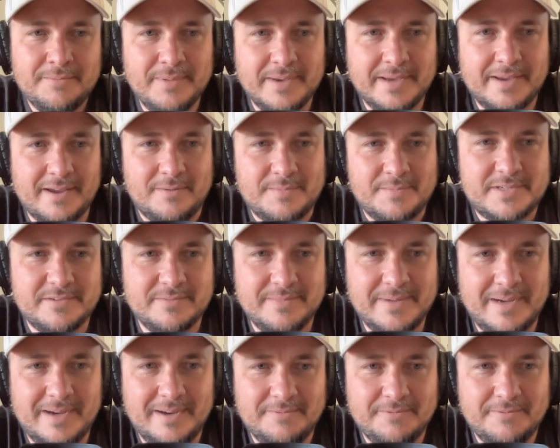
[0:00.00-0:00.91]
pick up
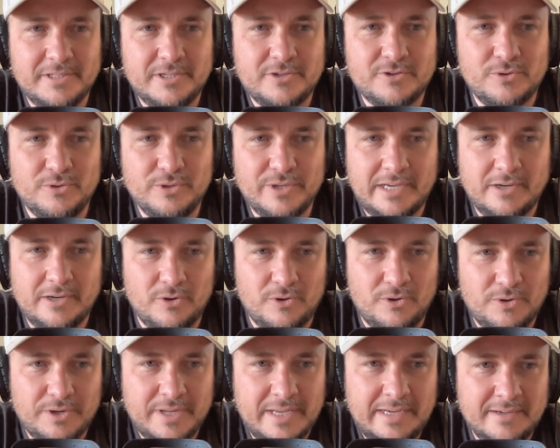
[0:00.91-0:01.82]
some really cool looking
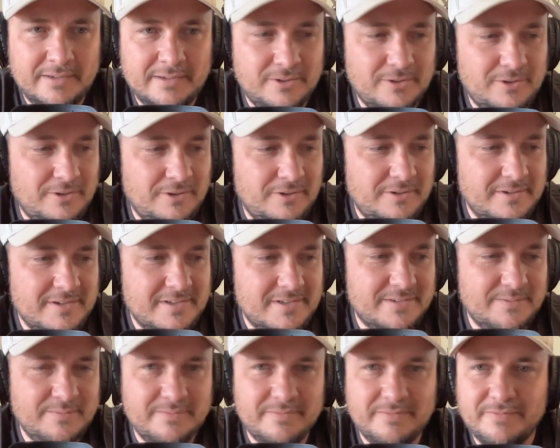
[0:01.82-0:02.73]
hoarding or
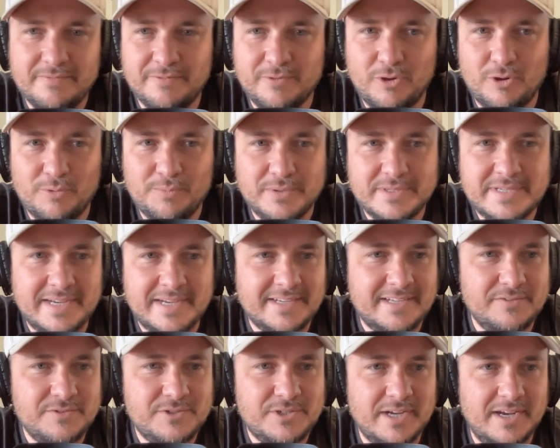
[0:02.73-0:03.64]
some floor
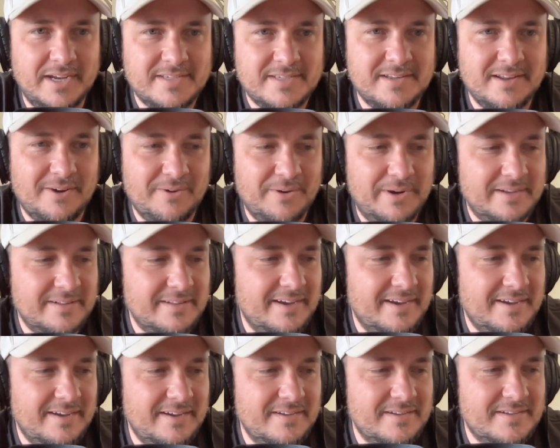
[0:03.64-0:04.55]
protective sheets, knowing
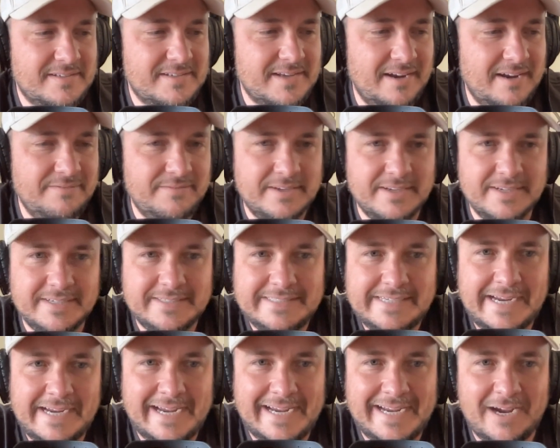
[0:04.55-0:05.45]
they're saving,
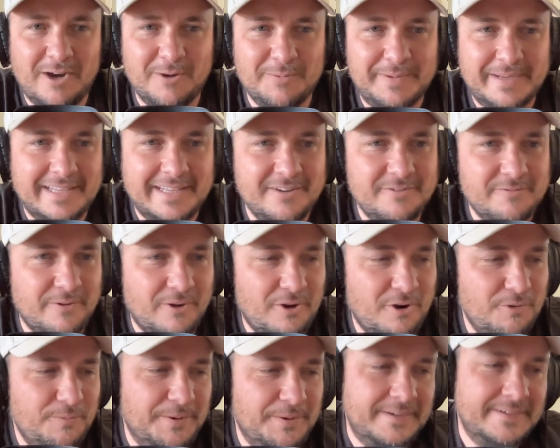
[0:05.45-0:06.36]
helping the
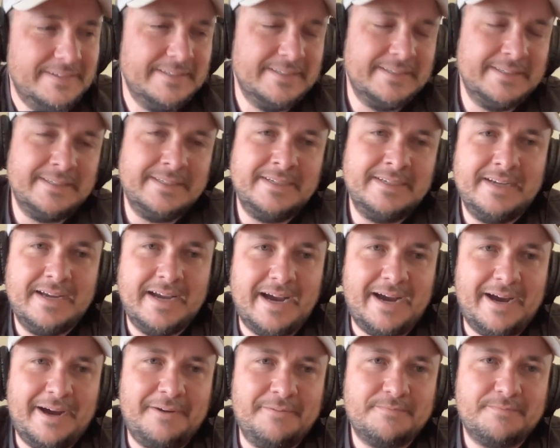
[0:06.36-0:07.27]
environment.
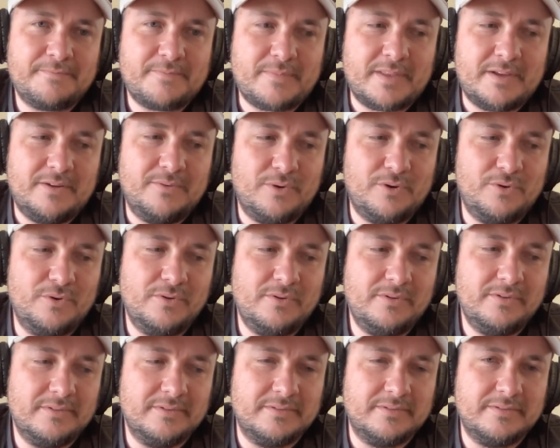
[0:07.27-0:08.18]
Well,
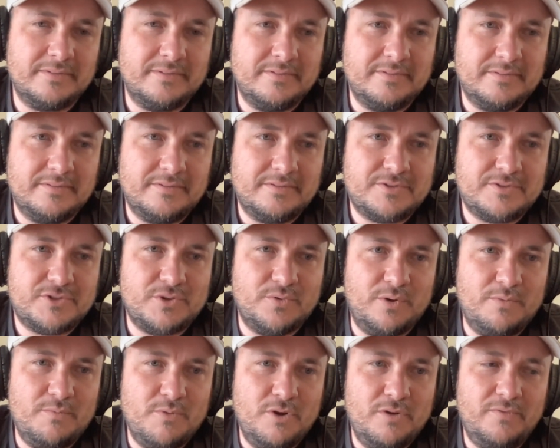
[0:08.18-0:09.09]
shall
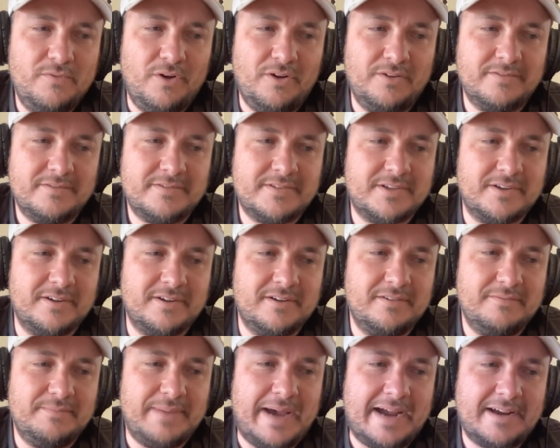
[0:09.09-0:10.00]
we move on
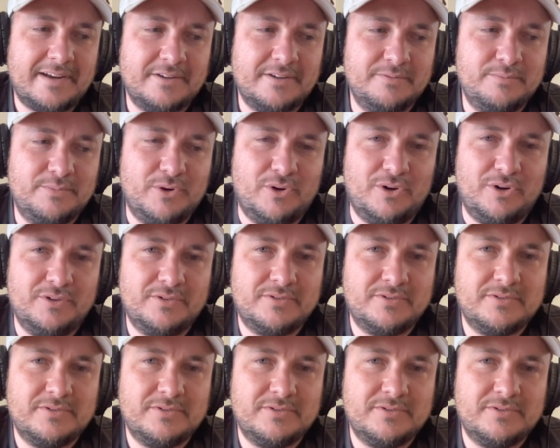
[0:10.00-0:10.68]
to Magnum Board,